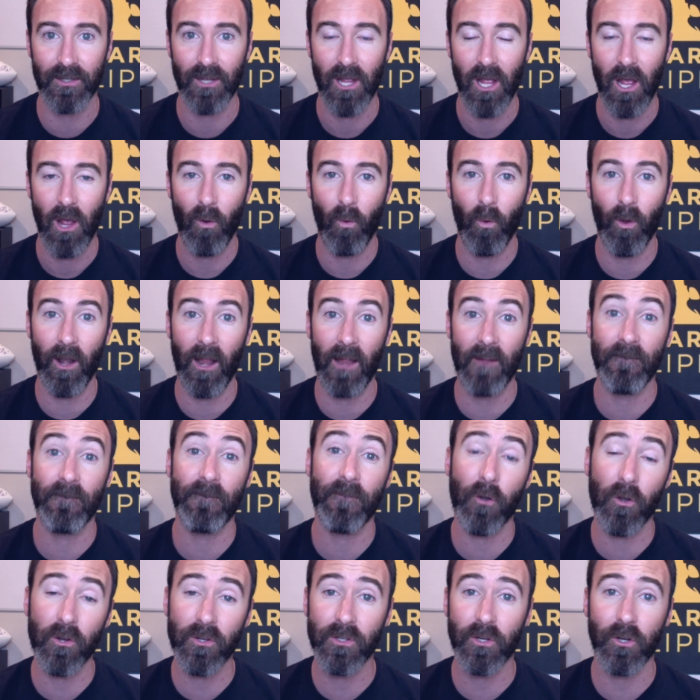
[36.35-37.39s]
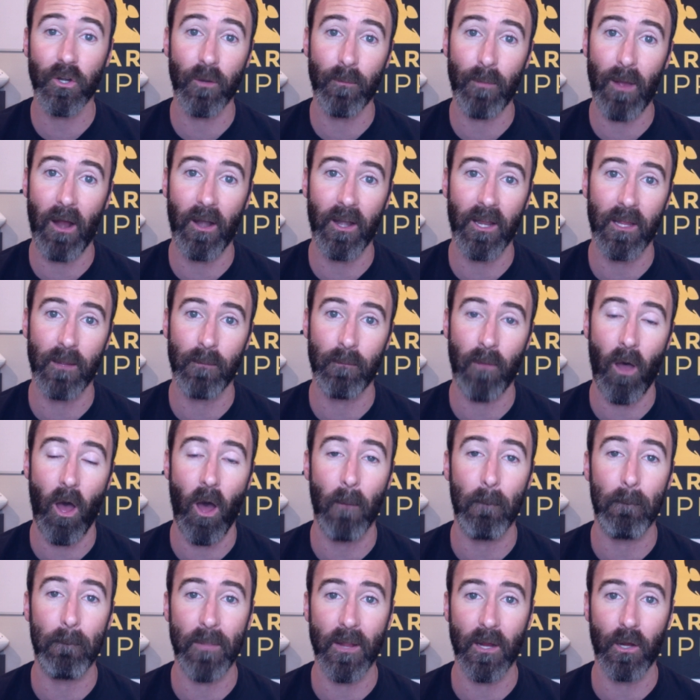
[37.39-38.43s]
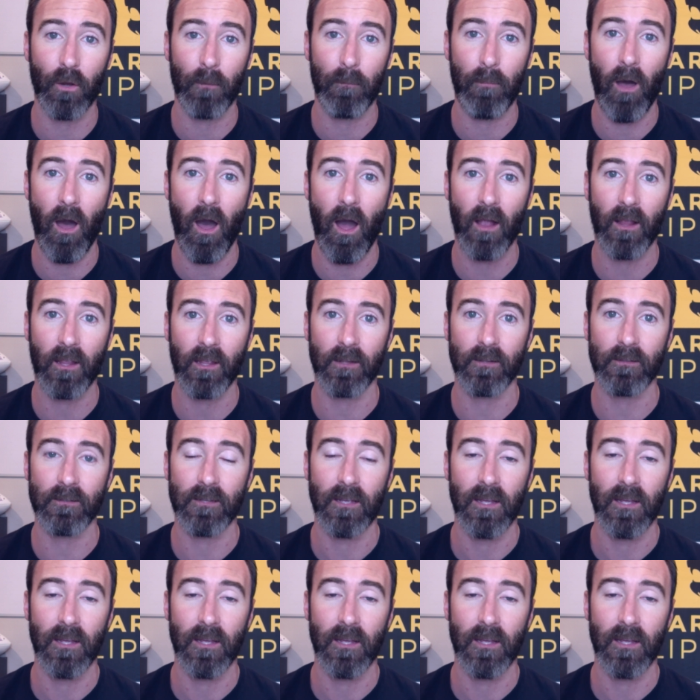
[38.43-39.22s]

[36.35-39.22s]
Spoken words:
when I first heard about him on Bigger Pockets.